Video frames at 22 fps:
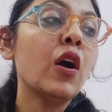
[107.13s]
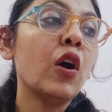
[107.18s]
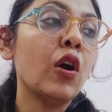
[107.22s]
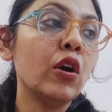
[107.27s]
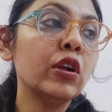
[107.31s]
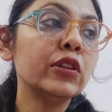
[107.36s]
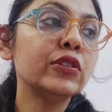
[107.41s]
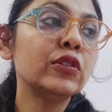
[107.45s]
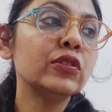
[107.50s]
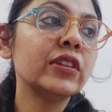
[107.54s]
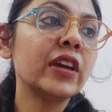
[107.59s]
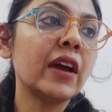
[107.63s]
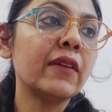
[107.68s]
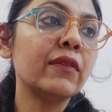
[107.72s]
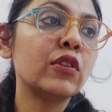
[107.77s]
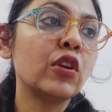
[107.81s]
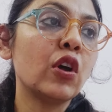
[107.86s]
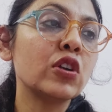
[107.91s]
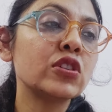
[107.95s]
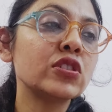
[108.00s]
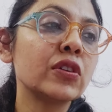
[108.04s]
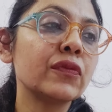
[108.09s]
Although they have
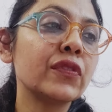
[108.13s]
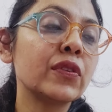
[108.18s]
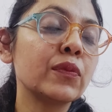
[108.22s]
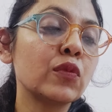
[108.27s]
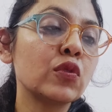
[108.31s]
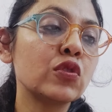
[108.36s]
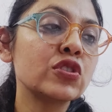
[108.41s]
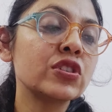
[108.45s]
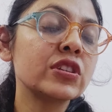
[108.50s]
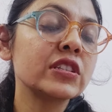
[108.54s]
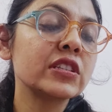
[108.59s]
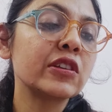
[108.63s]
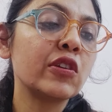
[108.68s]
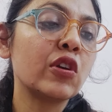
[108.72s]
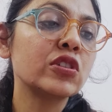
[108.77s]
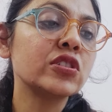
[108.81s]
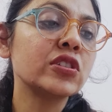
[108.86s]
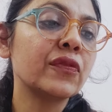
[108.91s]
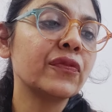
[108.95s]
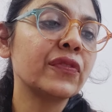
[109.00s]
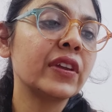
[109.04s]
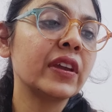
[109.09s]
lots of emotions,
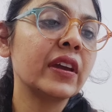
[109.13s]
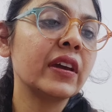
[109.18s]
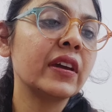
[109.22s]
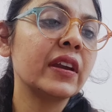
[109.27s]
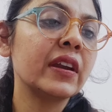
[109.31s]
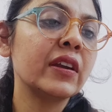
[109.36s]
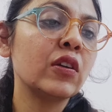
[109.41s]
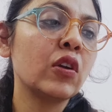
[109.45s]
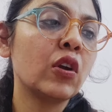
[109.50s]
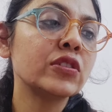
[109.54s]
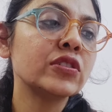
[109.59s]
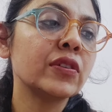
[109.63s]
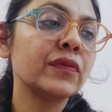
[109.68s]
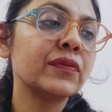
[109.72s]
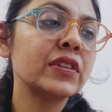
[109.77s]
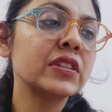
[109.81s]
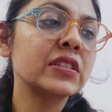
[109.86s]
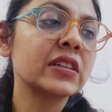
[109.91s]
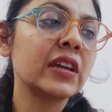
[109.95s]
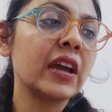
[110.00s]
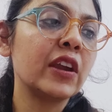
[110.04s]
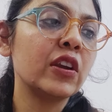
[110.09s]
lots of care and lots of
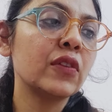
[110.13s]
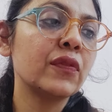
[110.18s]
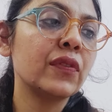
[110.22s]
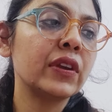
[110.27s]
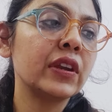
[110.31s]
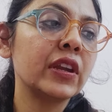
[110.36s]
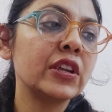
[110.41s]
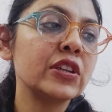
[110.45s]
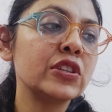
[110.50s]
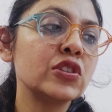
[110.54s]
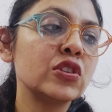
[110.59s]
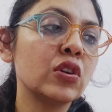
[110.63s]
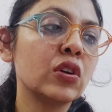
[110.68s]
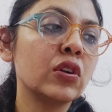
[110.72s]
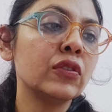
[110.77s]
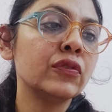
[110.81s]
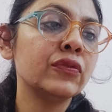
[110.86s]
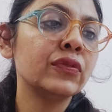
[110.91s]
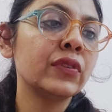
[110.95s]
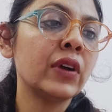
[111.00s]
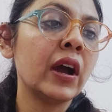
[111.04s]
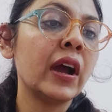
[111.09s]
this kind of energy
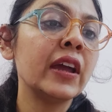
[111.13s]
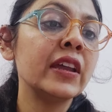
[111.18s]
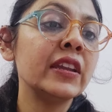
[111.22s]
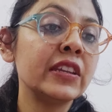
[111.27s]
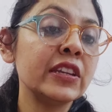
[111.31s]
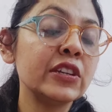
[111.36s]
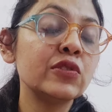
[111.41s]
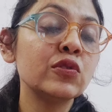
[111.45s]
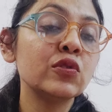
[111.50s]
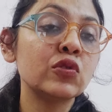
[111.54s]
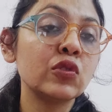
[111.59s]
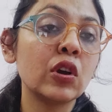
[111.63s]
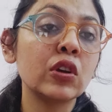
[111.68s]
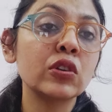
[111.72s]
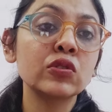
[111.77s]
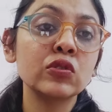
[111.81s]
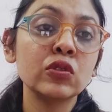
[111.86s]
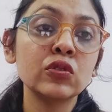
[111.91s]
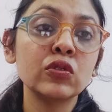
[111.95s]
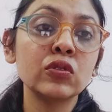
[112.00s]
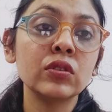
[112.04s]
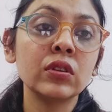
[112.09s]
of I need to
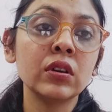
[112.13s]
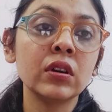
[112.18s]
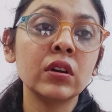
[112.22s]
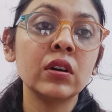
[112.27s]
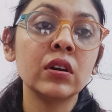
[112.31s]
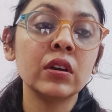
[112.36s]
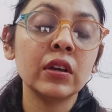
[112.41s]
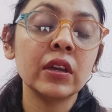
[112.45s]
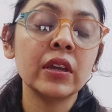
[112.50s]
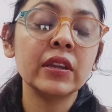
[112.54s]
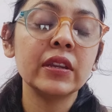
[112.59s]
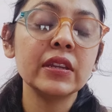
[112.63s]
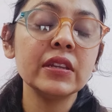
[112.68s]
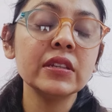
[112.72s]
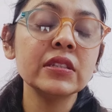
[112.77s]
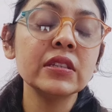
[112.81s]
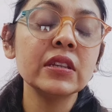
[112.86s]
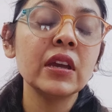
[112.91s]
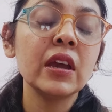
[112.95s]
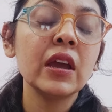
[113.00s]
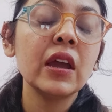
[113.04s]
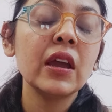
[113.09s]
talk to
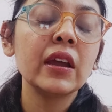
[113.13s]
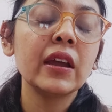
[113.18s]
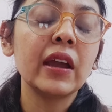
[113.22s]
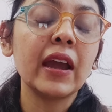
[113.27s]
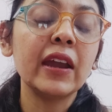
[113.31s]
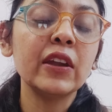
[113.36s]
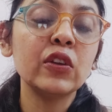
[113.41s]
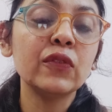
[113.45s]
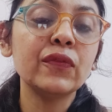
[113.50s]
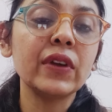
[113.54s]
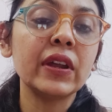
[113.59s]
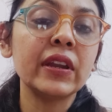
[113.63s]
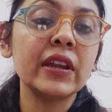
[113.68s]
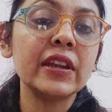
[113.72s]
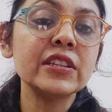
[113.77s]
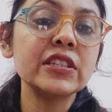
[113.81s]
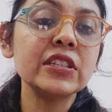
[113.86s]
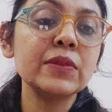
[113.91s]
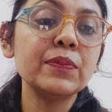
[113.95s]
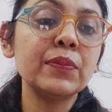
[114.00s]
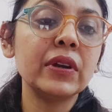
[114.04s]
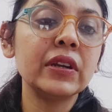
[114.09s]
Aries kind of
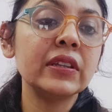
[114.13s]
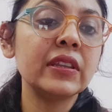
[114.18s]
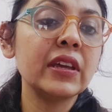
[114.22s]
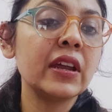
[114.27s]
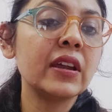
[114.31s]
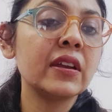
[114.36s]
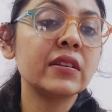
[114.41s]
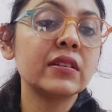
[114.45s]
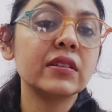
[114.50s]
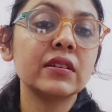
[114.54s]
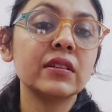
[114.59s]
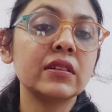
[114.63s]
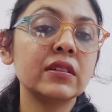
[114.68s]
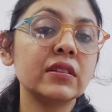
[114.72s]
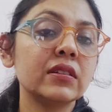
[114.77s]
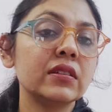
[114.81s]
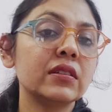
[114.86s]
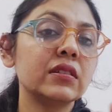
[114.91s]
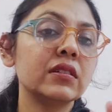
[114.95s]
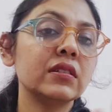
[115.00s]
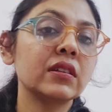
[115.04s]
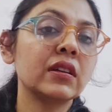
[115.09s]
energy, but they are
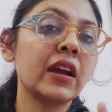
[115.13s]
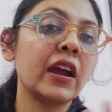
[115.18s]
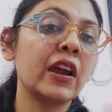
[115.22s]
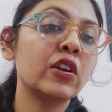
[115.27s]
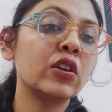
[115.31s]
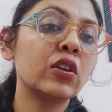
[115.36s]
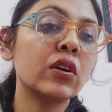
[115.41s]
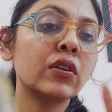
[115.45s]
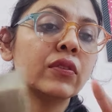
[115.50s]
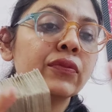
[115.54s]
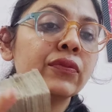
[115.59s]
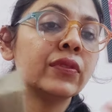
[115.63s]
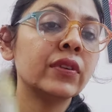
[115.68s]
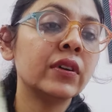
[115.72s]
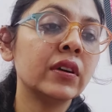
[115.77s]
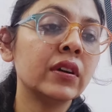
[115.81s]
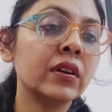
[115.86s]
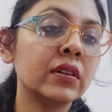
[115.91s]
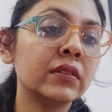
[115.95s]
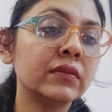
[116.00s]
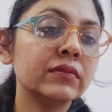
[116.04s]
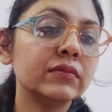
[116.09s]
kind
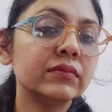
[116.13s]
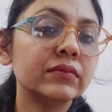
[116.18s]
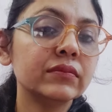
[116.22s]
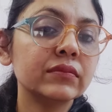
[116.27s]
of